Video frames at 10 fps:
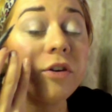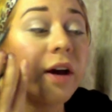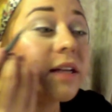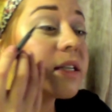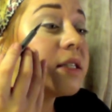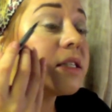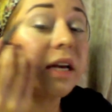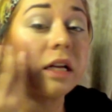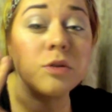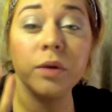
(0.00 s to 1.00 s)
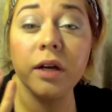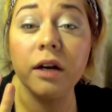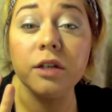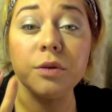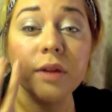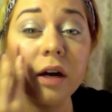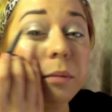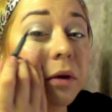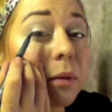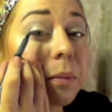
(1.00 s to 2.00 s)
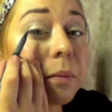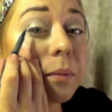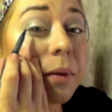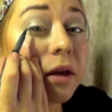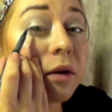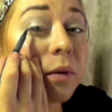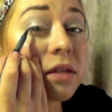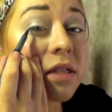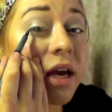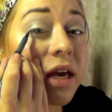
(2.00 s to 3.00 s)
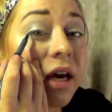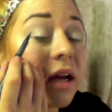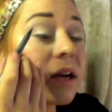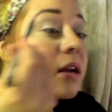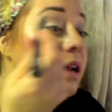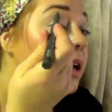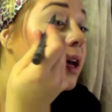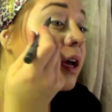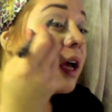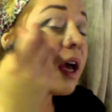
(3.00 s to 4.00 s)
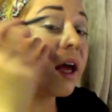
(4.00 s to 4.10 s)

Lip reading: If you guys can see, it's really hard to do without a mirror, but you want to take it